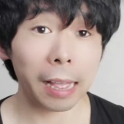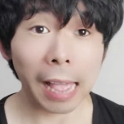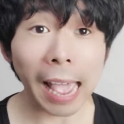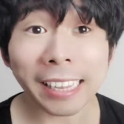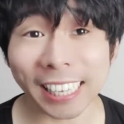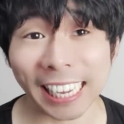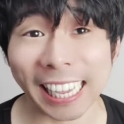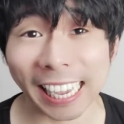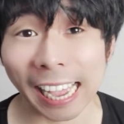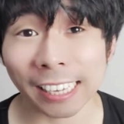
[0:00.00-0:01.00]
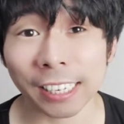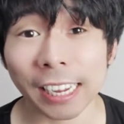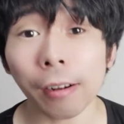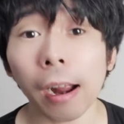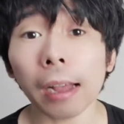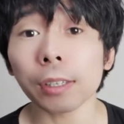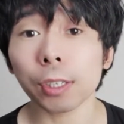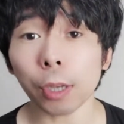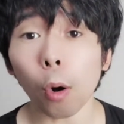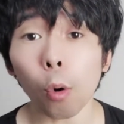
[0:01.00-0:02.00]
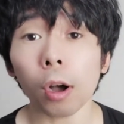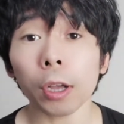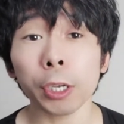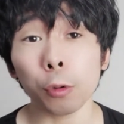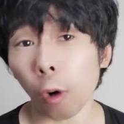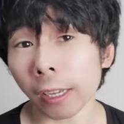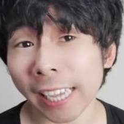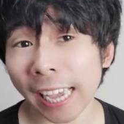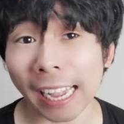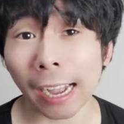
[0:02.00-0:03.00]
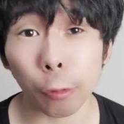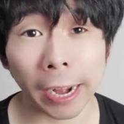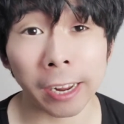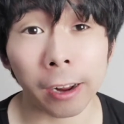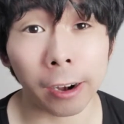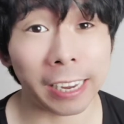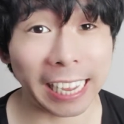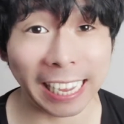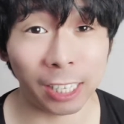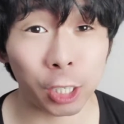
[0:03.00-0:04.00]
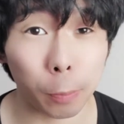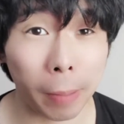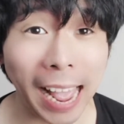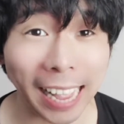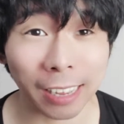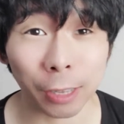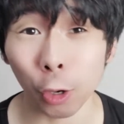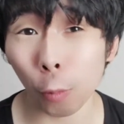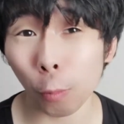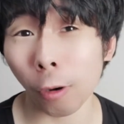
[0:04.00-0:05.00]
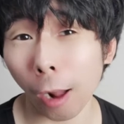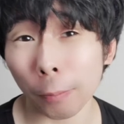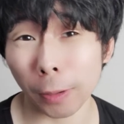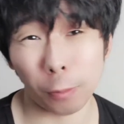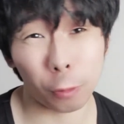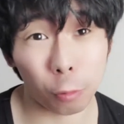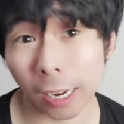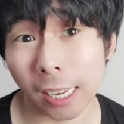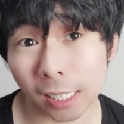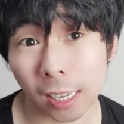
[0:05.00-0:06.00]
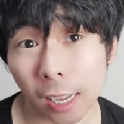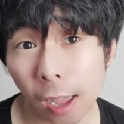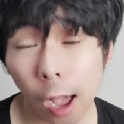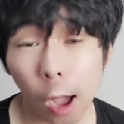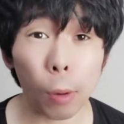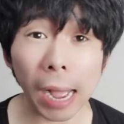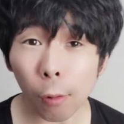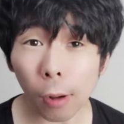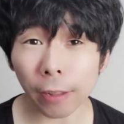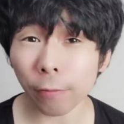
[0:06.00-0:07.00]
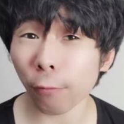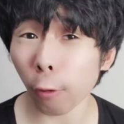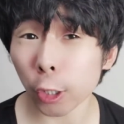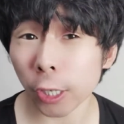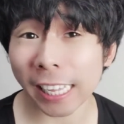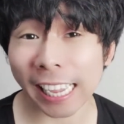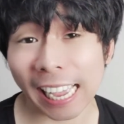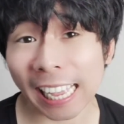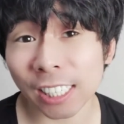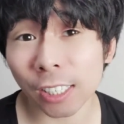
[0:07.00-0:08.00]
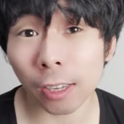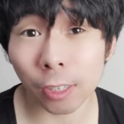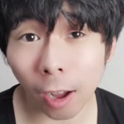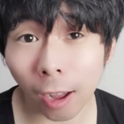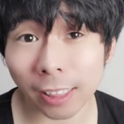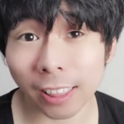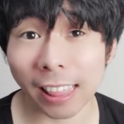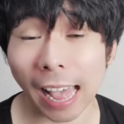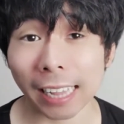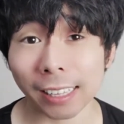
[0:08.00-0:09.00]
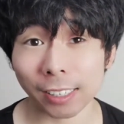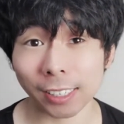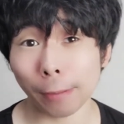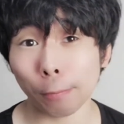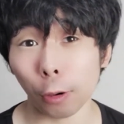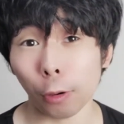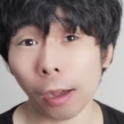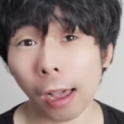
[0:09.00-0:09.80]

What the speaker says: Hey, Nikkei Canadajin here. So, you want to get a credit card in Japan, no problem, right? Well, unfortunately, it's not that simple.